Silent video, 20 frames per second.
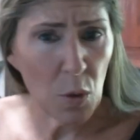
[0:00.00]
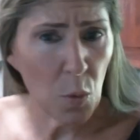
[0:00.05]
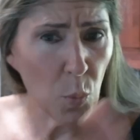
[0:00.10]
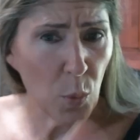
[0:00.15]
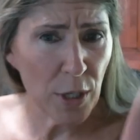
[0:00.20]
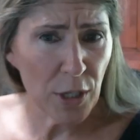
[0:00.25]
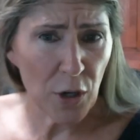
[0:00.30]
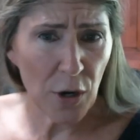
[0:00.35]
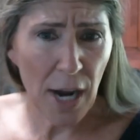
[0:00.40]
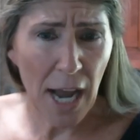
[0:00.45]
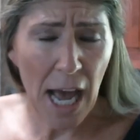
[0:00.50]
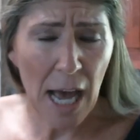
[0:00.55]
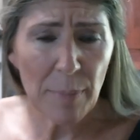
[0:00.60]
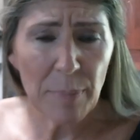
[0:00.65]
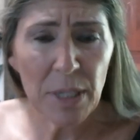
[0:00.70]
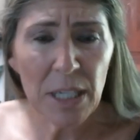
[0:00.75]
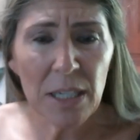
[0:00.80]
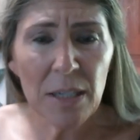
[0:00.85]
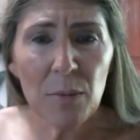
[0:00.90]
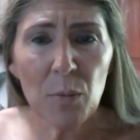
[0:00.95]
When you're
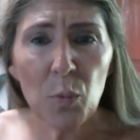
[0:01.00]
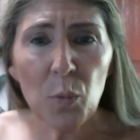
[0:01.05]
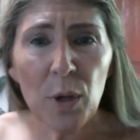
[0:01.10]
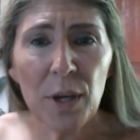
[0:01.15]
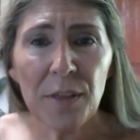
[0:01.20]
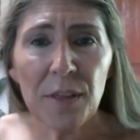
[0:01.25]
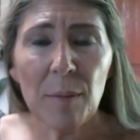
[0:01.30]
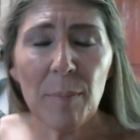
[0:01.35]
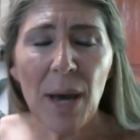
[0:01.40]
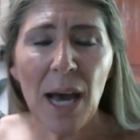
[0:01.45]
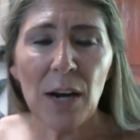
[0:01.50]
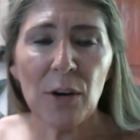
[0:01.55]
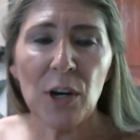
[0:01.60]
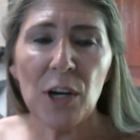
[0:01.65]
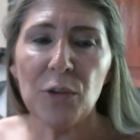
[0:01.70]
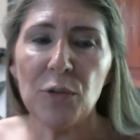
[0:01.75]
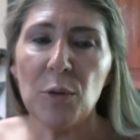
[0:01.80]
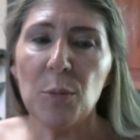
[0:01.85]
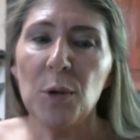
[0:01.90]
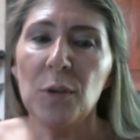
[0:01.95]
happy with the
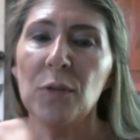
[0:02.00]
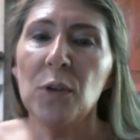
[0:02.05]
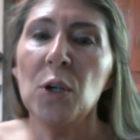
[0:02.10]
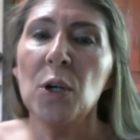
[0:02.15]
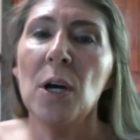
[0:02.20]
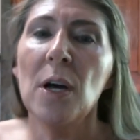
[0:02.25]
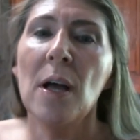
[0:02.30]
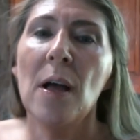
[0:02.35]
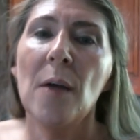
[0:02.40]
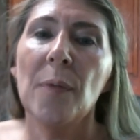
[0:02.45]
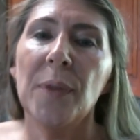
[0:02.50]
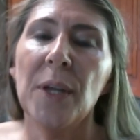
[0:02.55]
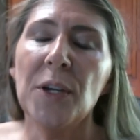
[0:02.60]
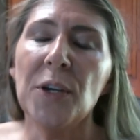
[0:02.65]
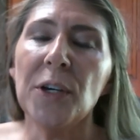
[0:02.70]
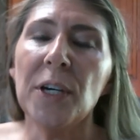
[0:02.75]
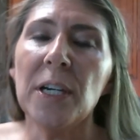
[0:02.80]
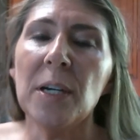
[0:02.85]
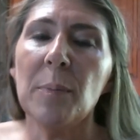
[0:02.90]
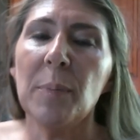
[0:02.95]
background removal, then
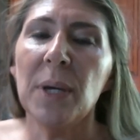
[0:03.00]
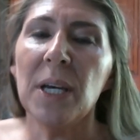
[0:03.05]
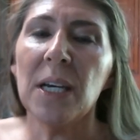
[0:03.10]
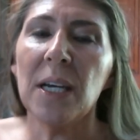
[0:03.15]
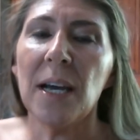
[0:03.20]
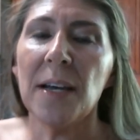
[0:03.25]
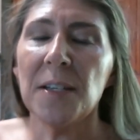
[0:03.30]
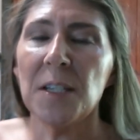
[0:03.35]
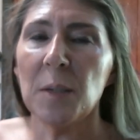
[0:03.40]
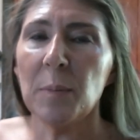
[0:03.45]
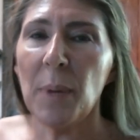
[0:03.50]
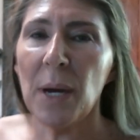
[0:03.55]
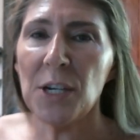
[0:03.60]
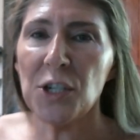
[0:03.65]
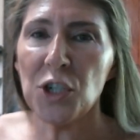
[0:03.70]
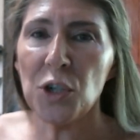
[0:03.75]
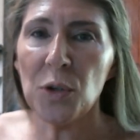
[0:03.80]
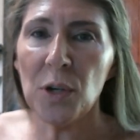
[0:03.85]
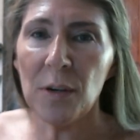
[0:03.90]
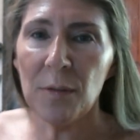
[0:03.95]
you're going to pick a
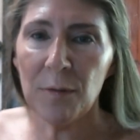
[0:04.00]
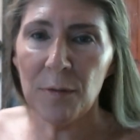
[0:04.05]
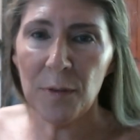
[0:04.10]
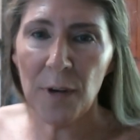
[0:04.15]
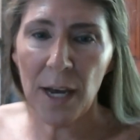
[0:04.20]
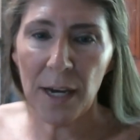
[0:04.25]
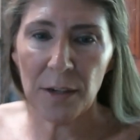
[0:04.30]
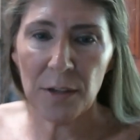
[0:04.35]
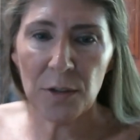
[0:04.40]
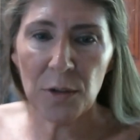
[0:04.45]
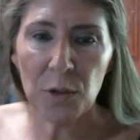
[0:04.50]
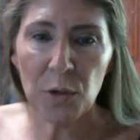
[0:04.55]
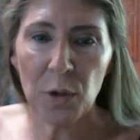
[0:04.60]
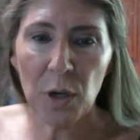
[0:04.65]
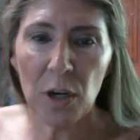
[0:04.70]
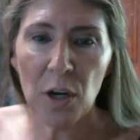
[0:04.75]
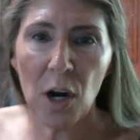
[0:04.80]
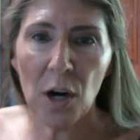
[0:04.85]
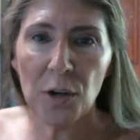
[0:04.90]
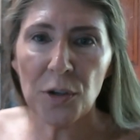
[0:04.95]
special effect. So you
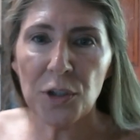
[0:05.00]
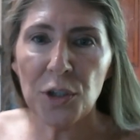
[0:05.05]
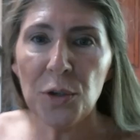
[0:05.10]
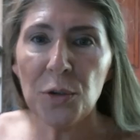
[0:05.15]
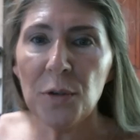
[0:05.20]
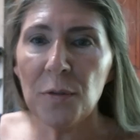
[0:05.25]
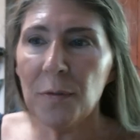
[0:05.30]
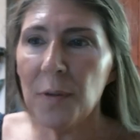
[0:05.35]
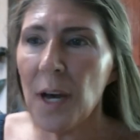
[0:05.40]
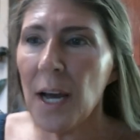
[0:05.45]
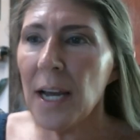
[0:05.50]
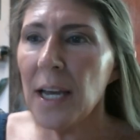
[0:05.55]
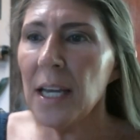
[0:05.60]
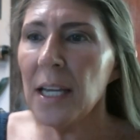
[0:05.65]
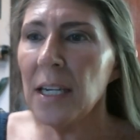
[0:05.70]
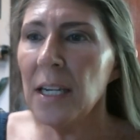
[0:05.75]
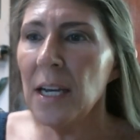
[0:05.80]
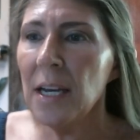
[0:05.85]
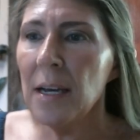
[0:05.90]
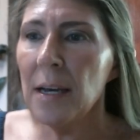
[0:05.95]
can cartoonify
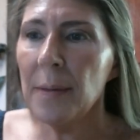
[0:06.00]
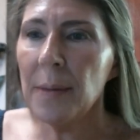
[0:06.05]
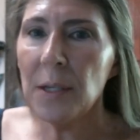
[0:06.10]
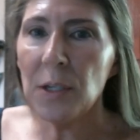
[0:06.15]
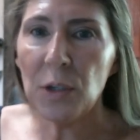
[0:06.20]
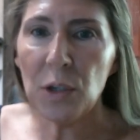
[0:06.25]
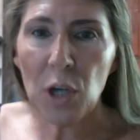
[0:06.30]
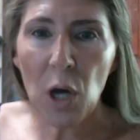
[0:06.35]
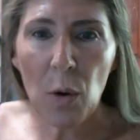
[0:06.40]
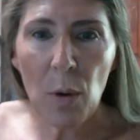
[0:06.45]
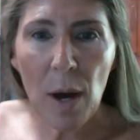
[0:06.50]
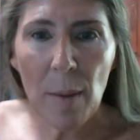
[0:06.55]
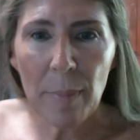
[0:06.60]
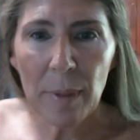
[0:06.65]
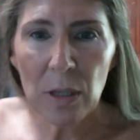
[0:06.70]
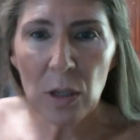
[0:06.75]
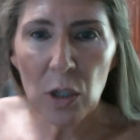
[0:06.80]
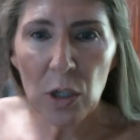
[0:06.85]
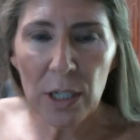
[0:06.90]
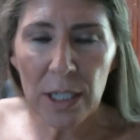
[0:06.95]
it, then you can go up
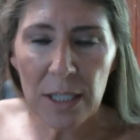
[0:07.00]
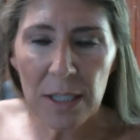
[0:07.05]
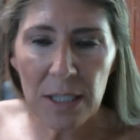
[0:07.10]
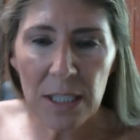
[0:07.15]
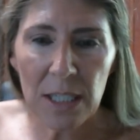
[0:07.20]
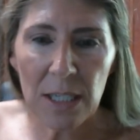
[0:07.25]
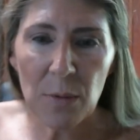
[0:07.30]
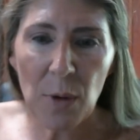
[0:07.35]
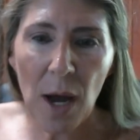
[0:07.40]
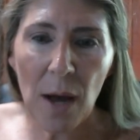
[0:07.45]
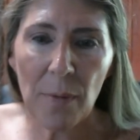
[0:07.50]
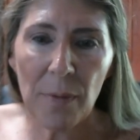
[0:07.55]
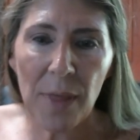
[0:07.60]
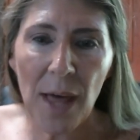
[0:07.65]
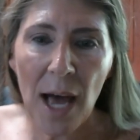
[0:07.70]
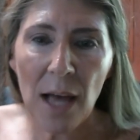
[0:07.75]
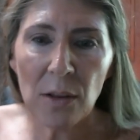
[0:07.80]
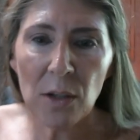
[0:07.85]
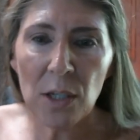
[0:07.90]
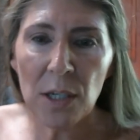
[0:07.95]
and look and see how
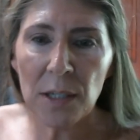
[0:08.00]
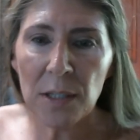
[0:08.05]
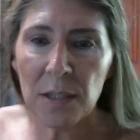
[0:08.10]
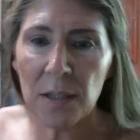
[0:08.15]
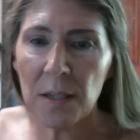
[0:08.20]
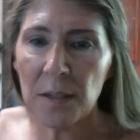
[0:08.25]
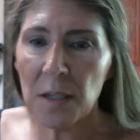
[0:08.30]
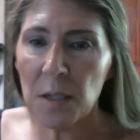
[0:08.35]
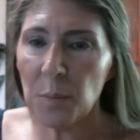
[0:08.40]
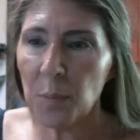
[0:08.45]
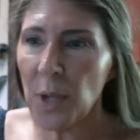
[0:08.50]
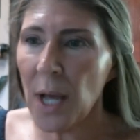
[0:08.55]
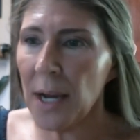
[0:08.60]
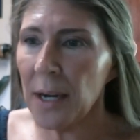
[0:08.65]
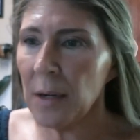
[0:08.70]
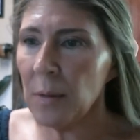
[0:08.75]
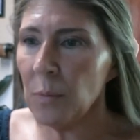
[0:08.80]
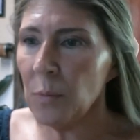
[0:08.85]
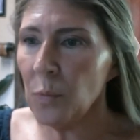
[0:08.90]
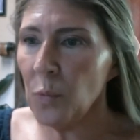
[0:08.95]
that looks. This is
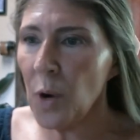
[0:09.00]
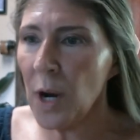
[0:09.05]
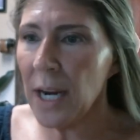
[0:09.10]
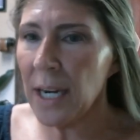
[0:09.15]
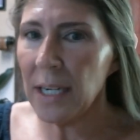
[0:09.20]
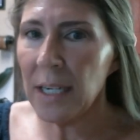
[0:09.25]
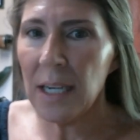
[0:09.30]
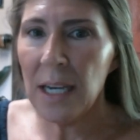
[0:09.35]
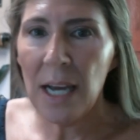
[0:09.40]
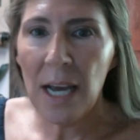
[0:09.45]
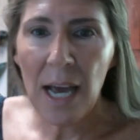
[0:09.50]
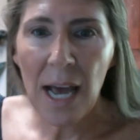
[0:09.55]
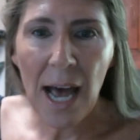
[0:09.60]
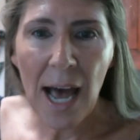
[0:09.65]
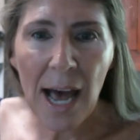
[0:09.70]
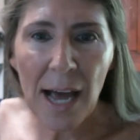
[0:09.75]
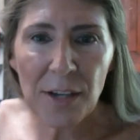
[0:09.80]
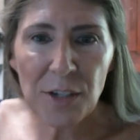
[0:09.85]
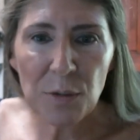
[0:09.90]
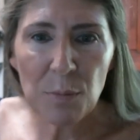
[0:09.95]
black and white
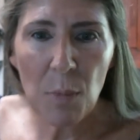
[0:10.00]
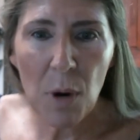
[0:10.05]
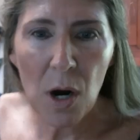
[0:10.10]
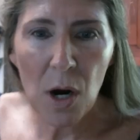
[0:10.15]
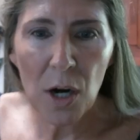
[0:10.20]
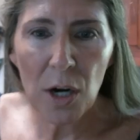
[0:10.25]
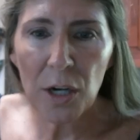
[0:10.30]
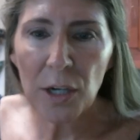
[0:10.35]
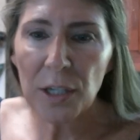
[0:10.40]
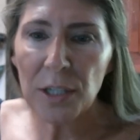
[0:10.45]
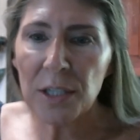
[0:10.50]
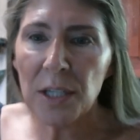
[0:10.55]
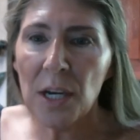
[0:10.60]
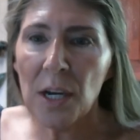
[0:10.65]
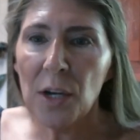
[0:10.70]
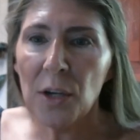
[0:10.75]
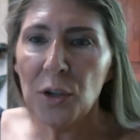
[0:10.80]
hatch marks.